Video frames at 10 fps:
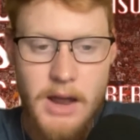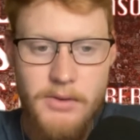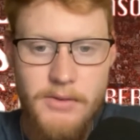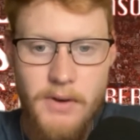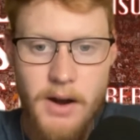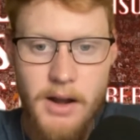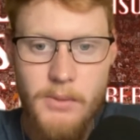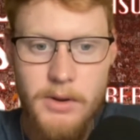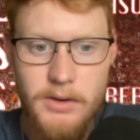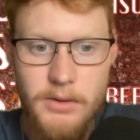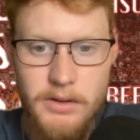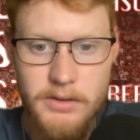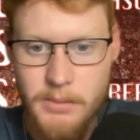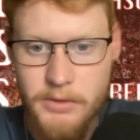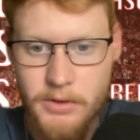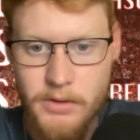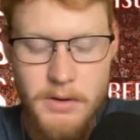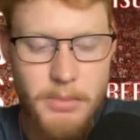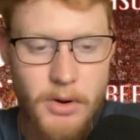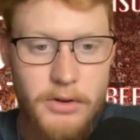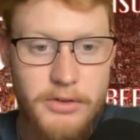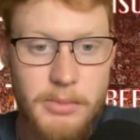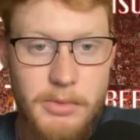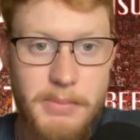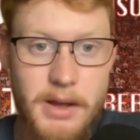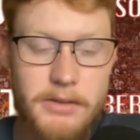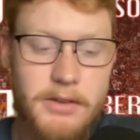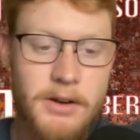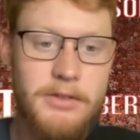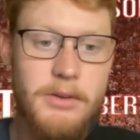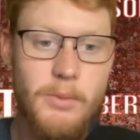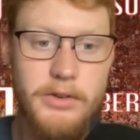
Every Friday, we do this episode in a partnership with Bet Saracen,